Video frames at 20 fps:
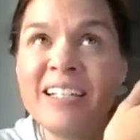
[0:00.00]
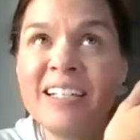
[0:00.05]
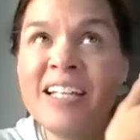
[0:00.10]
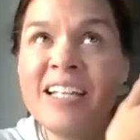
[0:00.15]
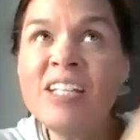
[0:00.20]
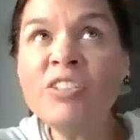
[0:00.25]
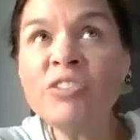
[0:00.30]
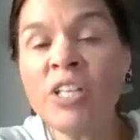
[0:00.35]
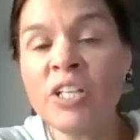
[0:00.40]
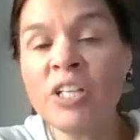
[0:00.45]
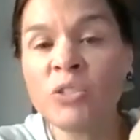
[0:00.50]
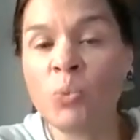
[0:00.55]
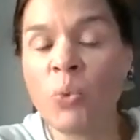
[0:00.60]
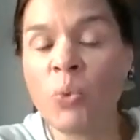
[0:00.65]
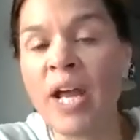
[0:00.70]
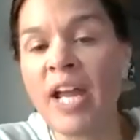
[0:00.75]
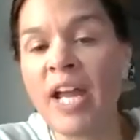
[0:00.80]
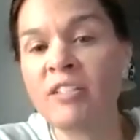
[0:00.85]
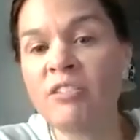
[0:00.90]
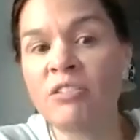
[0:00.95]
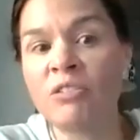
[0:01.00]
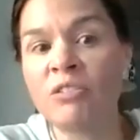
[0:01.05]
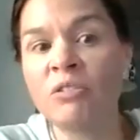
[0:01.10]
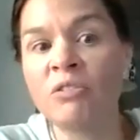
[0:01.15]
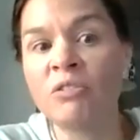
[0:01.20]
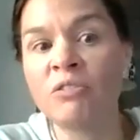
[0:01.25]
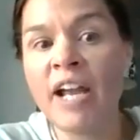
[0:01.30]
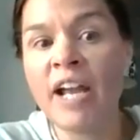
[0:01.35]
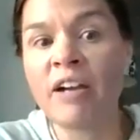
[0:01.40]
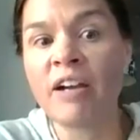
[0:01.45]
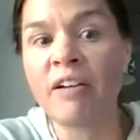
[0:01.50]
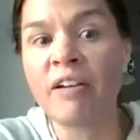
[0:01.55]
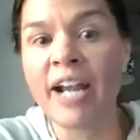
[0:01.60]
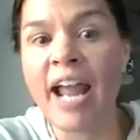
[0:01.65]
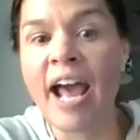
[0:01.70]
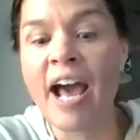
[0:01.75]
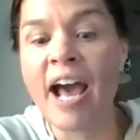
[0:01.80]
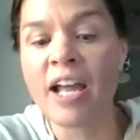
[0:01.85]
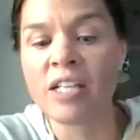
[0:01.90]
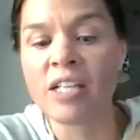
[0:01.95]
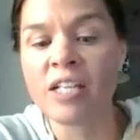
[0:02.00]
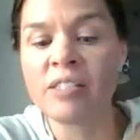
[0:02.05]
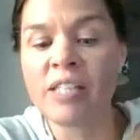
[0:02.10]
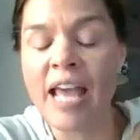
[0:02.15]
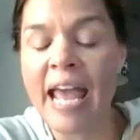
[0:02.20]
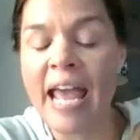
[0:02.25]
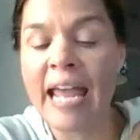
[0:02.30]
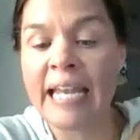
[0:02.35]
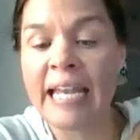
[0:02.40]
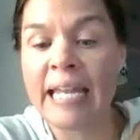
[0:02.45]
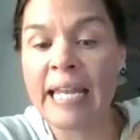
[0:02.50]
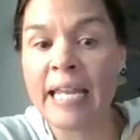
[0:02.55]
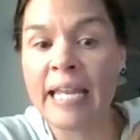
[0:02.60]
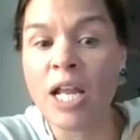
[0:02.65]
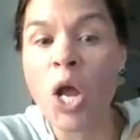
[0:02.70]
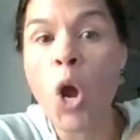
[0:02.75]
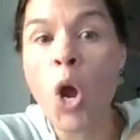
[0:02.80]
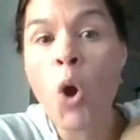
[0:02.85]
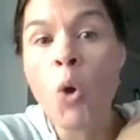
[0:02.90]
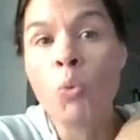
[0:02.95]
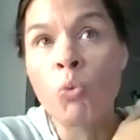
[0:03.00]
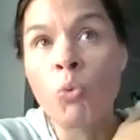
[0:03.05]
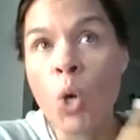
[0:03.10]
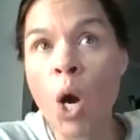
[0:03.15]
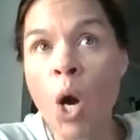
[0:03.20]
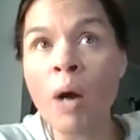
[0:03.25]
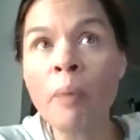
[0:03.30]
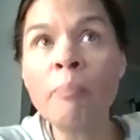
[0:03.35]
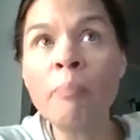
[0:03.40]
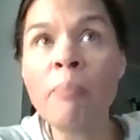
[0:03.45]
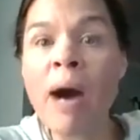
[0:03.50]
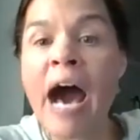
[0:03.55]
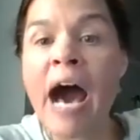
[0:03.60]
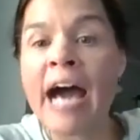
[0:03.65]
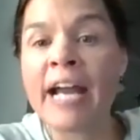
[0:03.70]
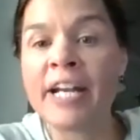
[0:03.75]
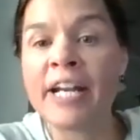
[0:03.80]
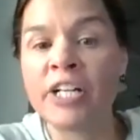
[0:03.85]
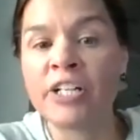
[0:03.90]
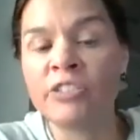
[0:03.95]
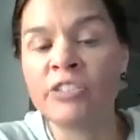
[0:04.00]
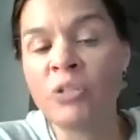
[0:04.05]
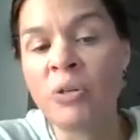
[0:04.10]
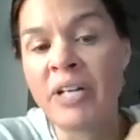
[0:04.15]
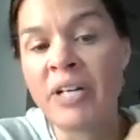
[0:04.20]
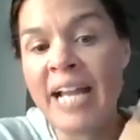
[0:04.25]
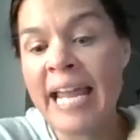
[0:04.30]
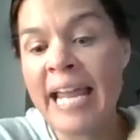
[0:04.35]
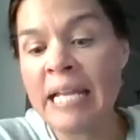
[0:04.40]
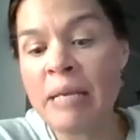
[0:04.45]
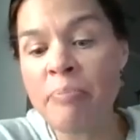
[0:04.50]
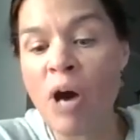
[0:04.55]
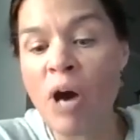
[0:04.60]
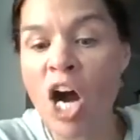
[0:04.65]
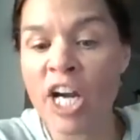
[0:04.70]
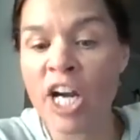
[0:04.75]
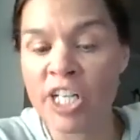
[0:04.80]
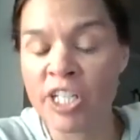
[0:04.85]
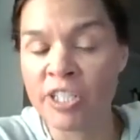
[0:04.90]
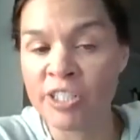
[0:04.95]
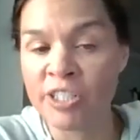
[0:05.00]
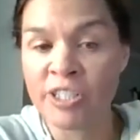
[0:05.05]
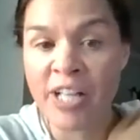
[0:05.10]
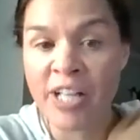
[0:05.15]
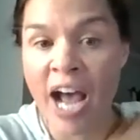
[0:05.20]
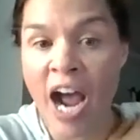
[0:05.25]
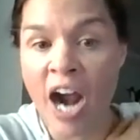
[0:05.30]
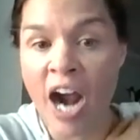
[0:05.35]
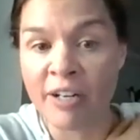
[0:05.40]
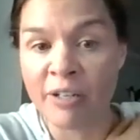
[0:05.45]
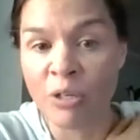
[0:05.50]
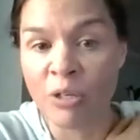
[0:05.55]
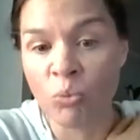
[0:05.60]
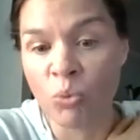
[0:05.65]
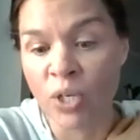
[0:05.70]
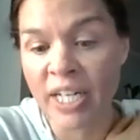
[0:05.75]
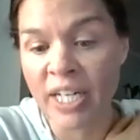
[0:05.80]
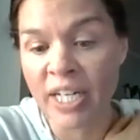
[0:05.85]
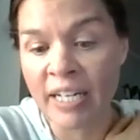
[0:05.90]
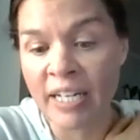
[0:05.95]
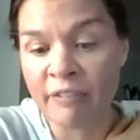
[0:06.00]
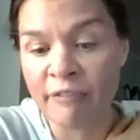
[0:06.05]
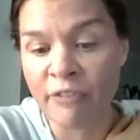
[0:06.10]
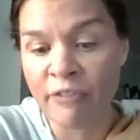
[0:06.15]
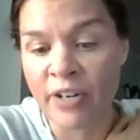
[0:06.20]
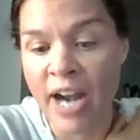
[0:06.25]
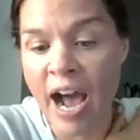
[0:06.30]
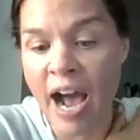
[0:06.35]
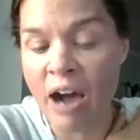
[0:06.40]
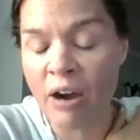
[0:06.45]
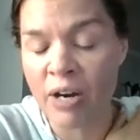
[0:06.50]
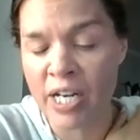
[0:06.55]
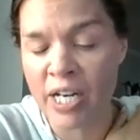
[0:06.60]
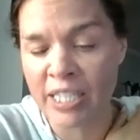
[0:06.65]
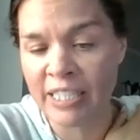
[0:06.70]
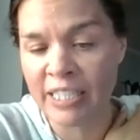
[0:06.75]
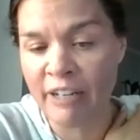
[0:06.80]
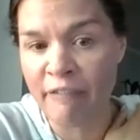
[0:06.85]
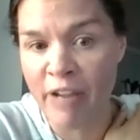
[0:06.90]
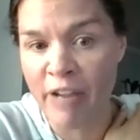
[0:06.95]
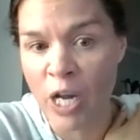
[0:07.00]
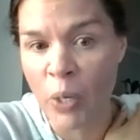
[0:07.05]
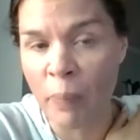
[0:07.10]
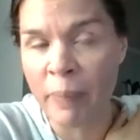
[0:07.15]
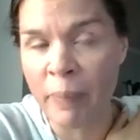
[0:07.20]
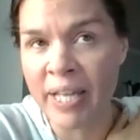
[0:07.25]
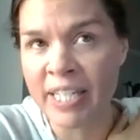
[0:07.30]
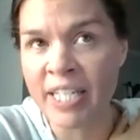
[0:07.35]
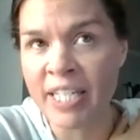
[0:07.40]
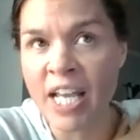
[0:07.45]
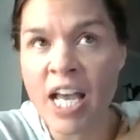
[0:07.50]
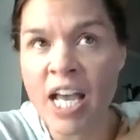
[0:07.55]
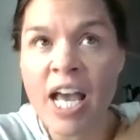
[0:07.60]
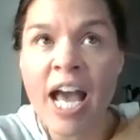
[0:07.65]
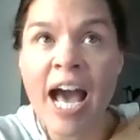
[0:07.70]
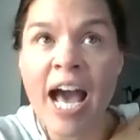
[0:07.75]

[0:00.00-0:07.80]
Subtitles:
easiest ways to recognize any wrong patterns or any patterns that are not working for our development